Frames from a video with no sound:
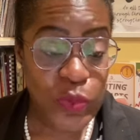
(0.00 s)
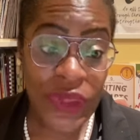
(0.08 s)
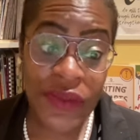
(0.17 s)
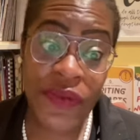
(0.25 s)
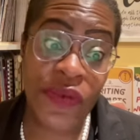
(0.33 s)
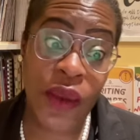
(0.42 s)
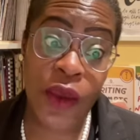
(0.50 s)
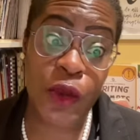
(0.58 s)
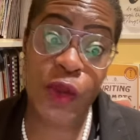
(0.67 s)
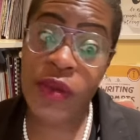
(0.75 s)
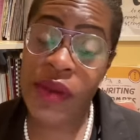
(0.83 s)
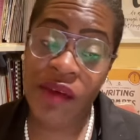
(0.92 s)
So
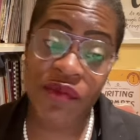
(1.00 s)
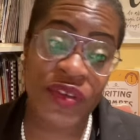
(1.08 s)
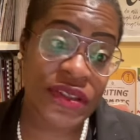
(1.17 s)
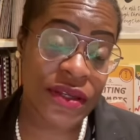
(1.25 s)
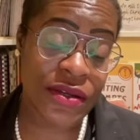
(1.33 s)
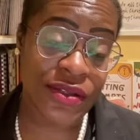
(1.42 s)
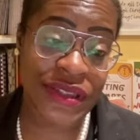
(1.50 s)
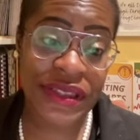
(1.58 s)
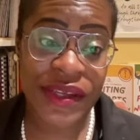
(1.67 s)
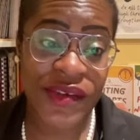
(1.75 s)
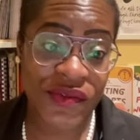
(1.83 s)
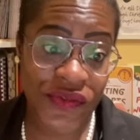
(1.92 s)
you have a child in
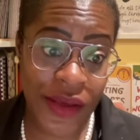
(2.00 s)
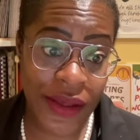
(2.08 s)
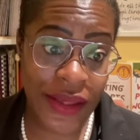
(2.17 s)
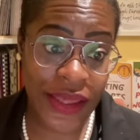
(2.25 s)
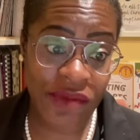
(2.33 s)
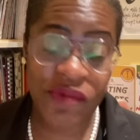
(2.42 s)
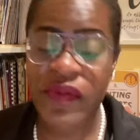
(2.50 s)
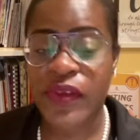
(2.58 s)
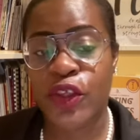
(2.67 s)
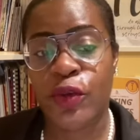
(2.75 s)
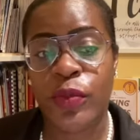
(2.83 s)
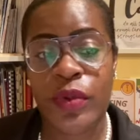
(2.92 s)
year 5,
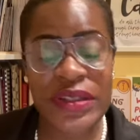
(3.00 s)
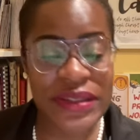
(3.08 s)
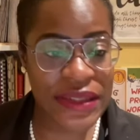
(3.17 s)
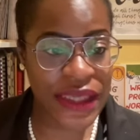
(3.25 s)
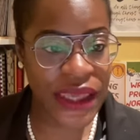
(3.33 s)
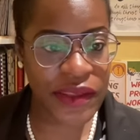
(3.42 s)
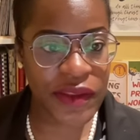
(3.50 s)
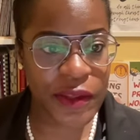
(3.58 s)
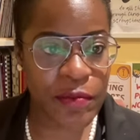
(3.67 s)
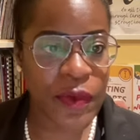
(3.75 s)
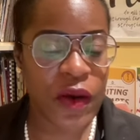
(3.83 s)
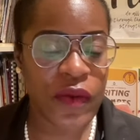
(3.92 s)
you want to get
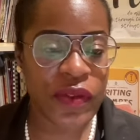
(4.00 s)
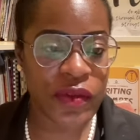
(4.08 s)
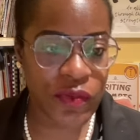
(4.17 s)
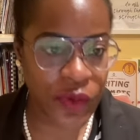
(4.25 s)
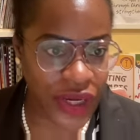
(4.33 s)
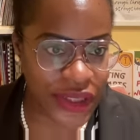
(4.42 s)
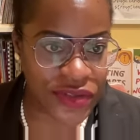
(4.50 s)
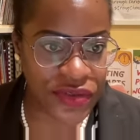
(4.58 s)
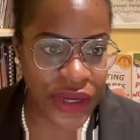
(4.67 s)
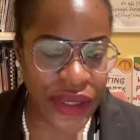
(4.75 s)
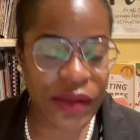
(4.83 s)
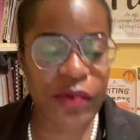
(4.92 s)
them on the right
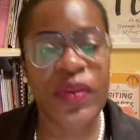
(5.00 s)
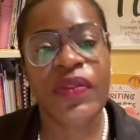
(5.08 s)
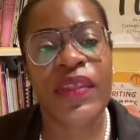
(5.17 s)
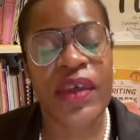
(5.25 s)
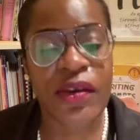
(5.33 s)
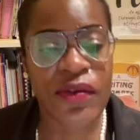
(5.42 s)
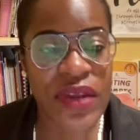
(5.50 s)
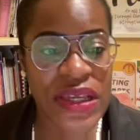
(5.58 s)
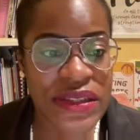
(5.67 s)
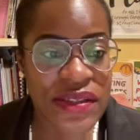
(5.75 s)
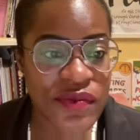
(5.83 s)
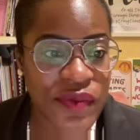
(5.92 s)
track with their
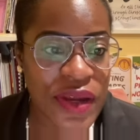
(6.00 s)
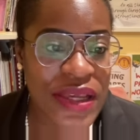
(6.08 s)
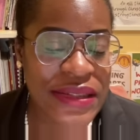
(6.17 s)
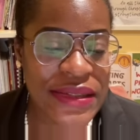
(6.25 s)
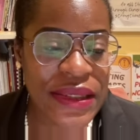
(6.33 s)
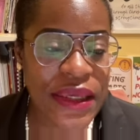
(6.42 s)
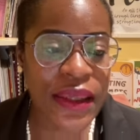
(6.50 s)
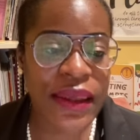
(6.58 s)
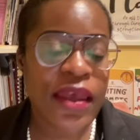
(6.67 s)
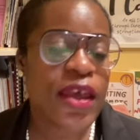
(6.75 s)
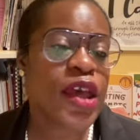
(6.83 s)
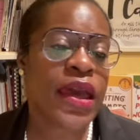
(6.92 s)
creative writing,
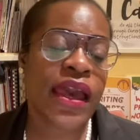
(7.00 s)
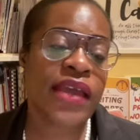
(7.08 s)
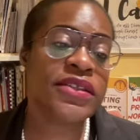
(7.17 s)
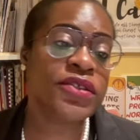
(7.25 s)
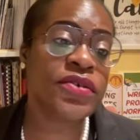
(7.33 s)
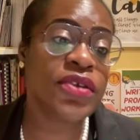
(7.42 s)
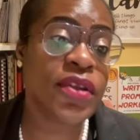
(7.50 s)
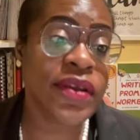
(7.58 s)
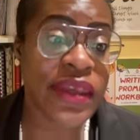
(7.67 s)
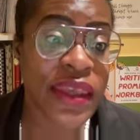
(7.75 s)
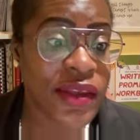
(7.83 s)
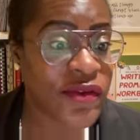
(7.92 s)
and you're
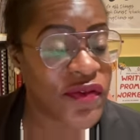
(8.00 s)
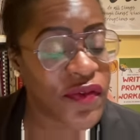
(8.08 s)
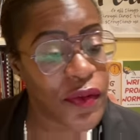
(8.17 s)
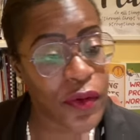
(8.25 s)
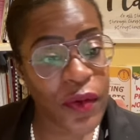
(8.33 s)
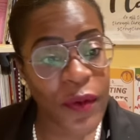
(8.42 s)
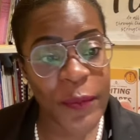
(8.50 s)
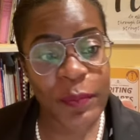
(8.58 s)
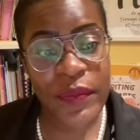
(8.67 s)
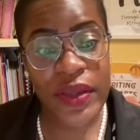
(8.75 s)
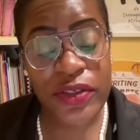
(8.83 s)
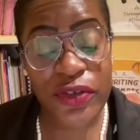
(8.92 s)
looking for
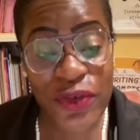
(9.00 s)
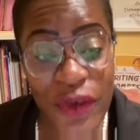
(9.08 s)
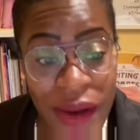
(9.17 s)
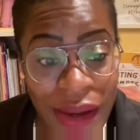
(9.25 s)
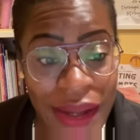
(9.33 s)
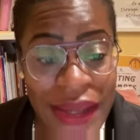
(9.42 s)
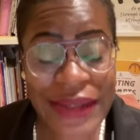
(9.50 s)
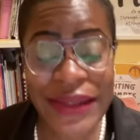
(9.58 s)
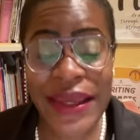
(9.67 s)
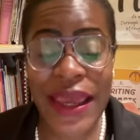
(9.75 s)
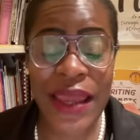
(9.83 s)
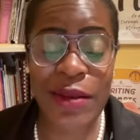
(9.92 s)
tried
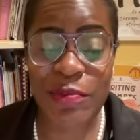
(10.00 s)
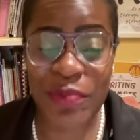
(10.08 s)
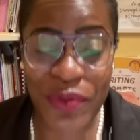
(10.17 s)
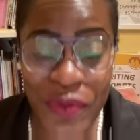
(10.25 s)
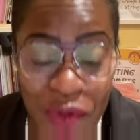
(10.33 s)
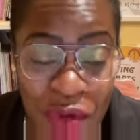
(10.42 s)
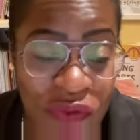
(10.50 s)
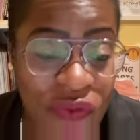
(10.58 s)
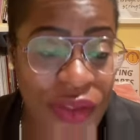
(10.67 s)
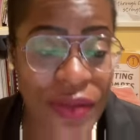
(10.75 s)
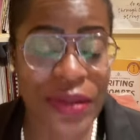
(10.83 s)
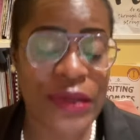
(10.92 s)
and
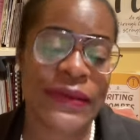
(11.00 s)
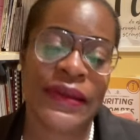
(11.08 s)
proven